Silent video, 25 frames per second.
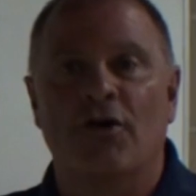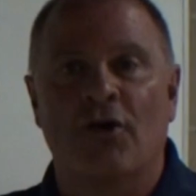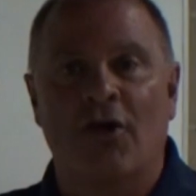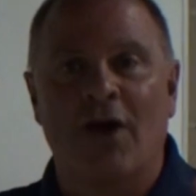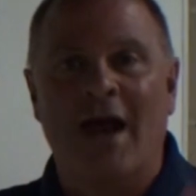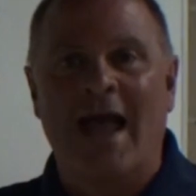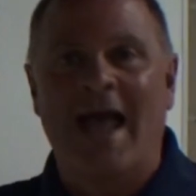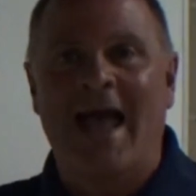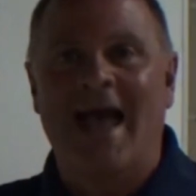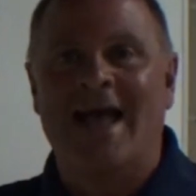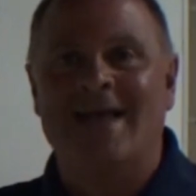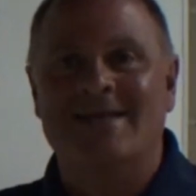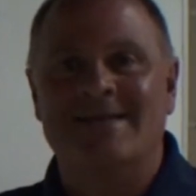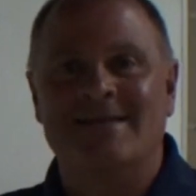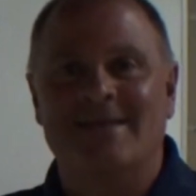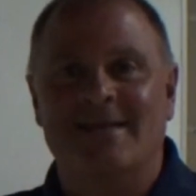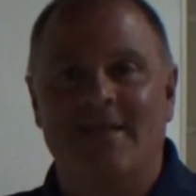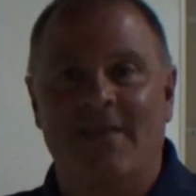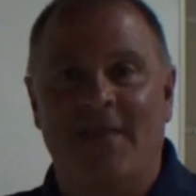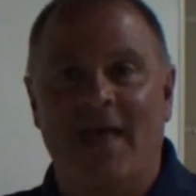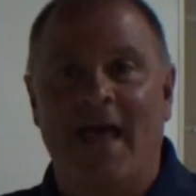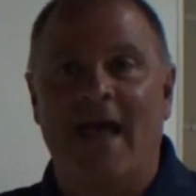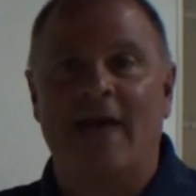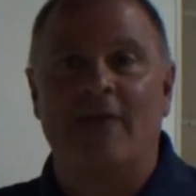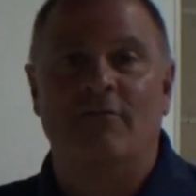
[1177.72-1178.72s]

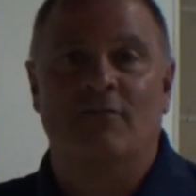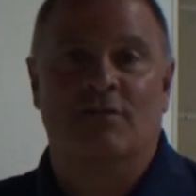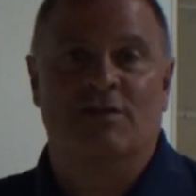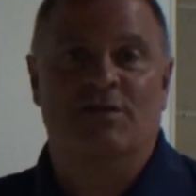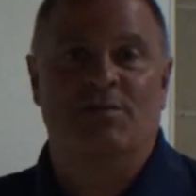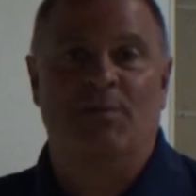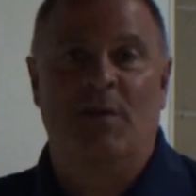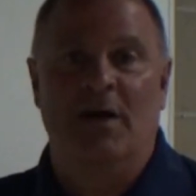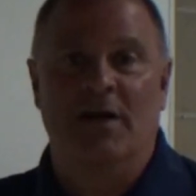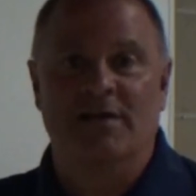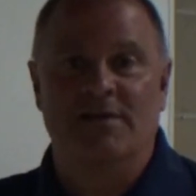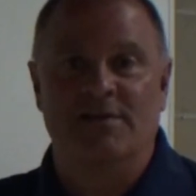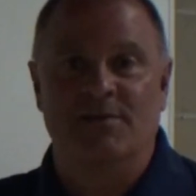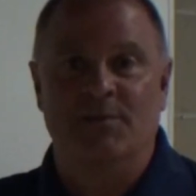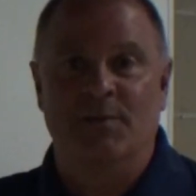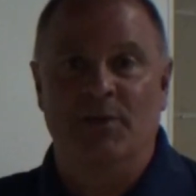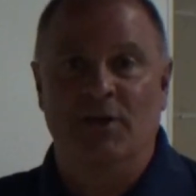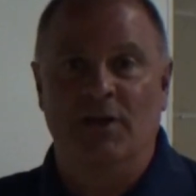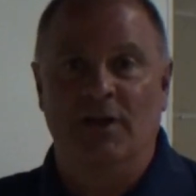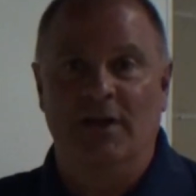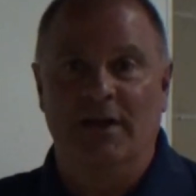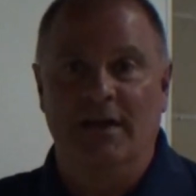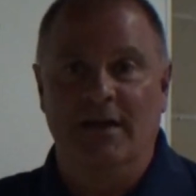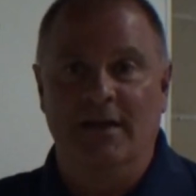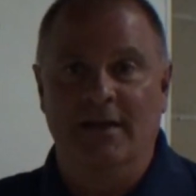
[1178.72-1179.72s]
has that
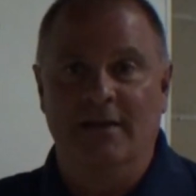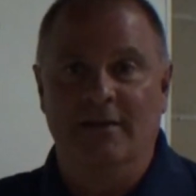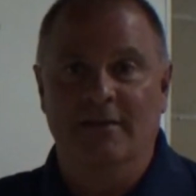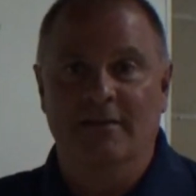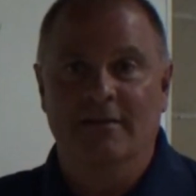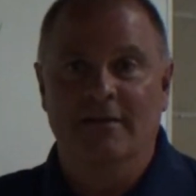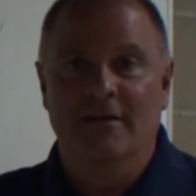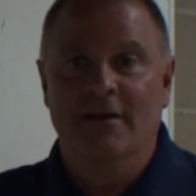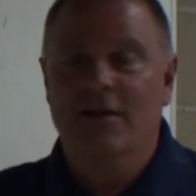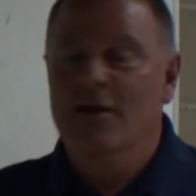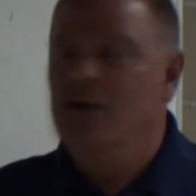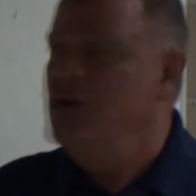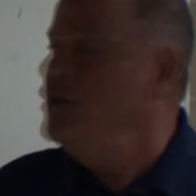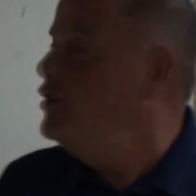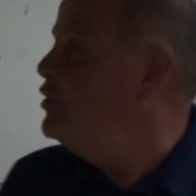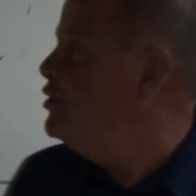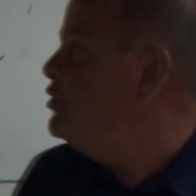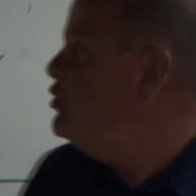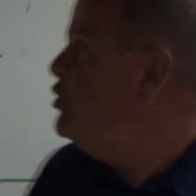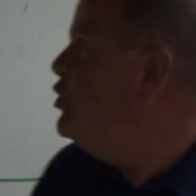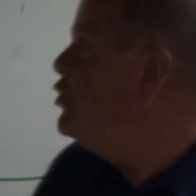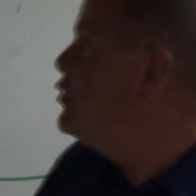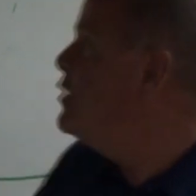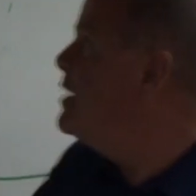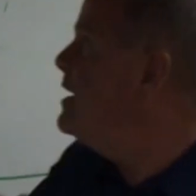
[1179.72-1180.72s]
responsibility.
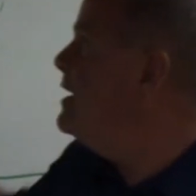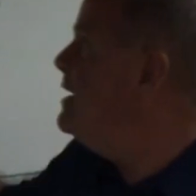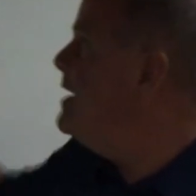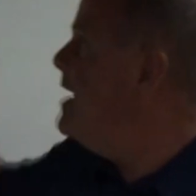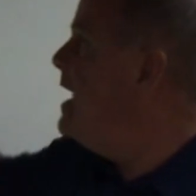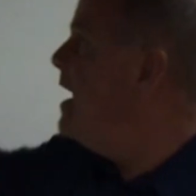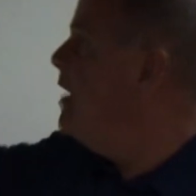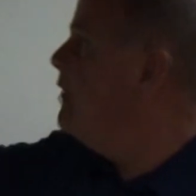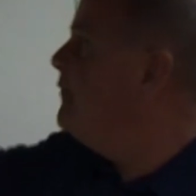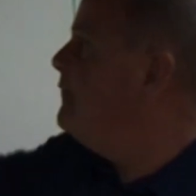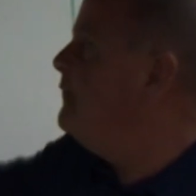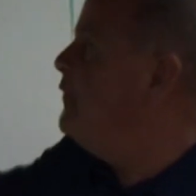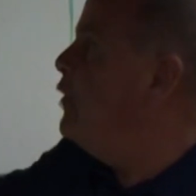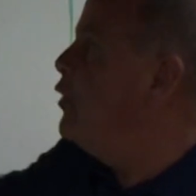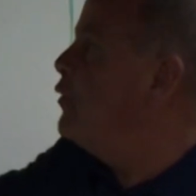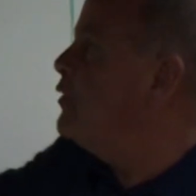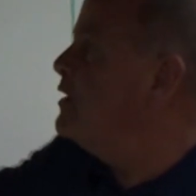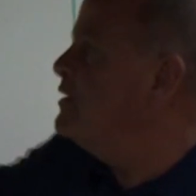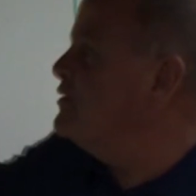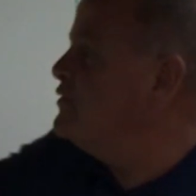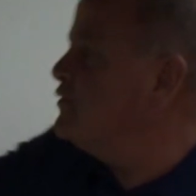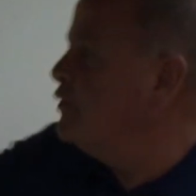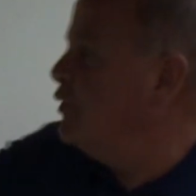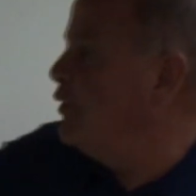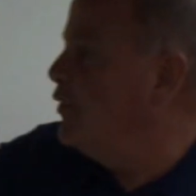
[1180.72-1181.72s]
You can now
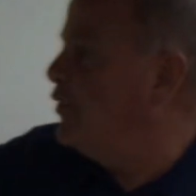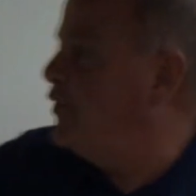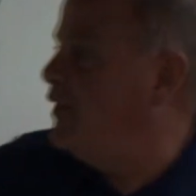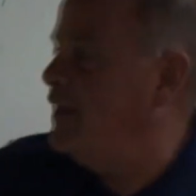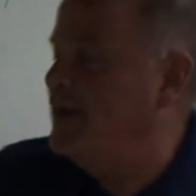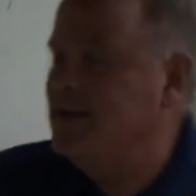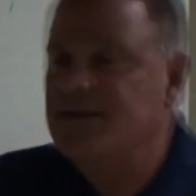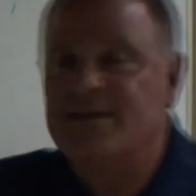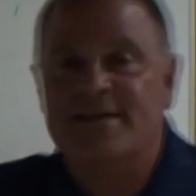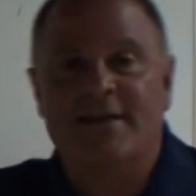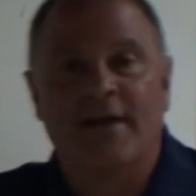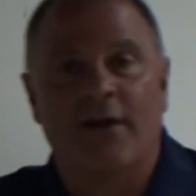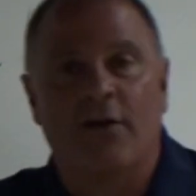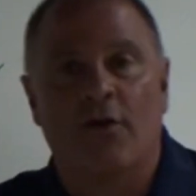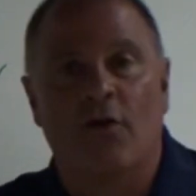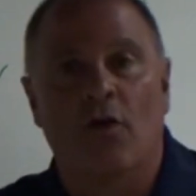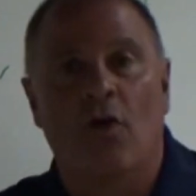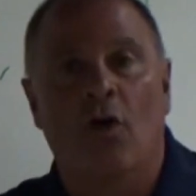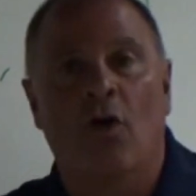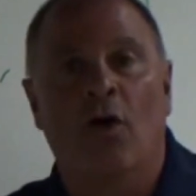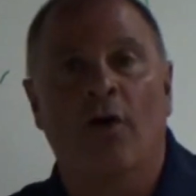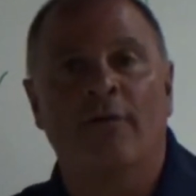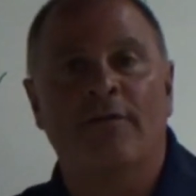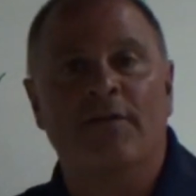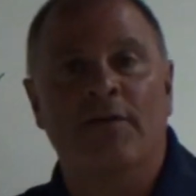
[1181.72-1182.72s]
focus on things that
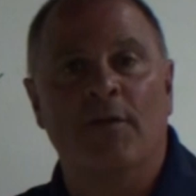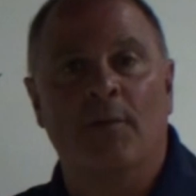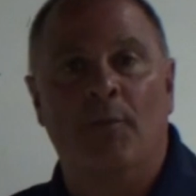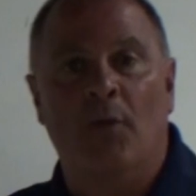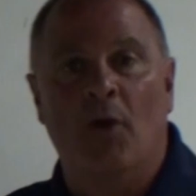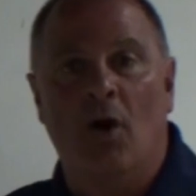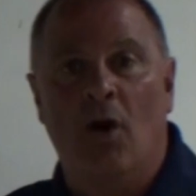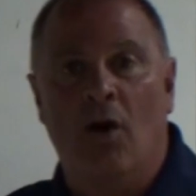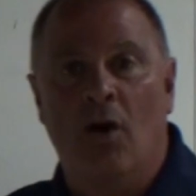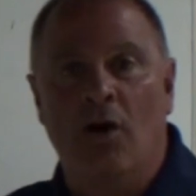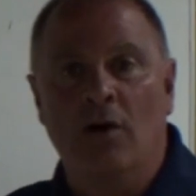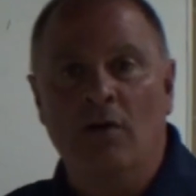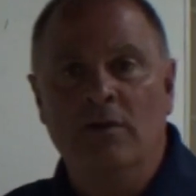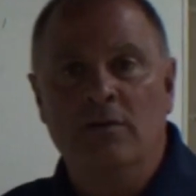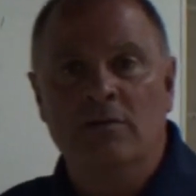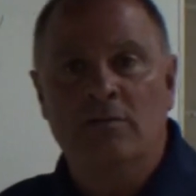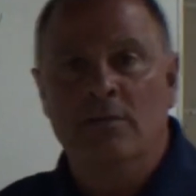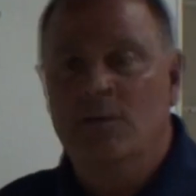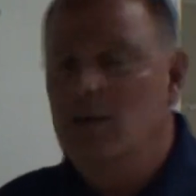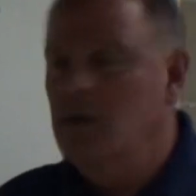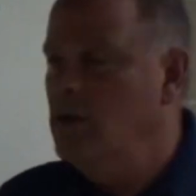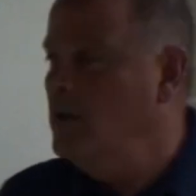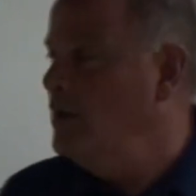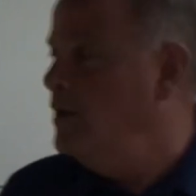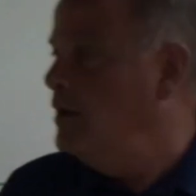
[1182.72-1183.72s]
are off the
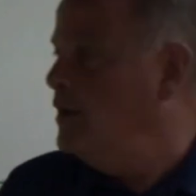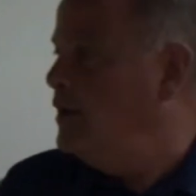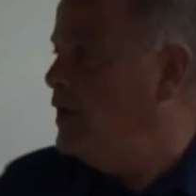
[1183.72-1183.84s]
ball